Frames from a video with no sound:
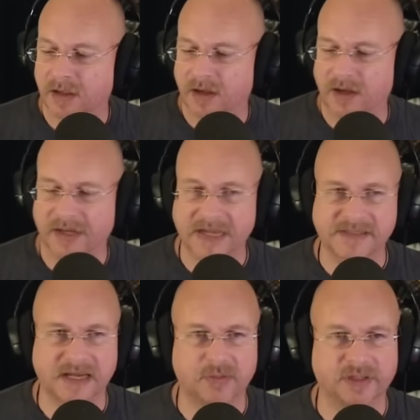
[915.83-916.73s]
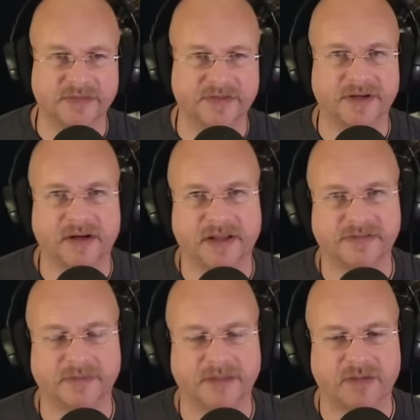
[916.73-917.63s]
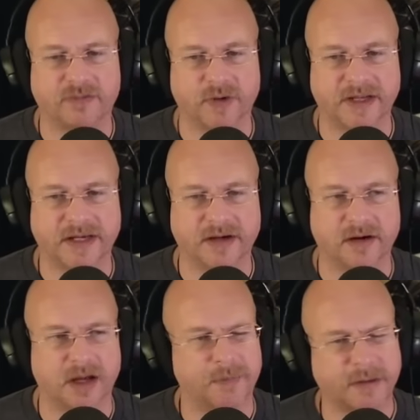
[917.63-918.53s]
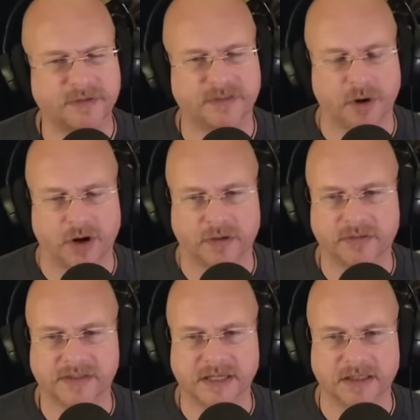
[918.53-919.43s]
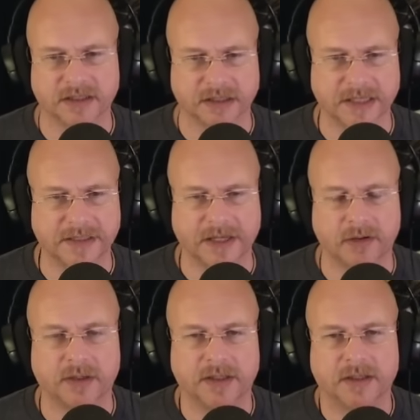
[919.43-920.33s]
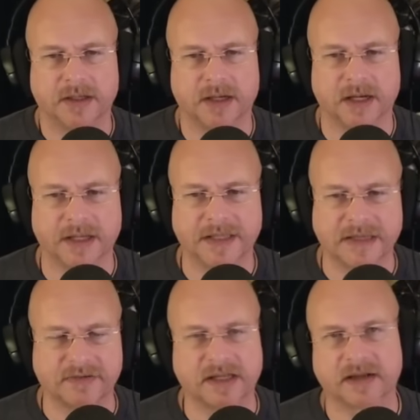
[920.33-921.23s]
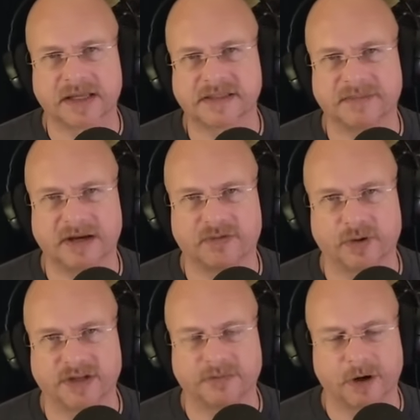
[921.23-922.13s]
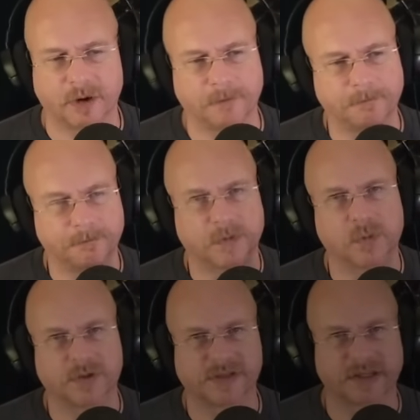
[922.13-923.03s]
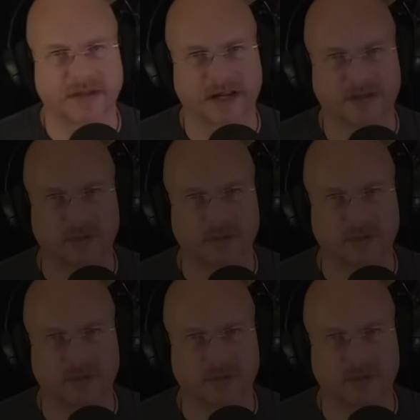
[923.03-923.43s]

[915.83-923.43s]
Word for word: Uh, guys, I will leave it there. I'll have something out for you here uh, probably tomorrow. It's getting a little late now uh, in the evening. I'll get something out for you tomorrow. We'll see you in the next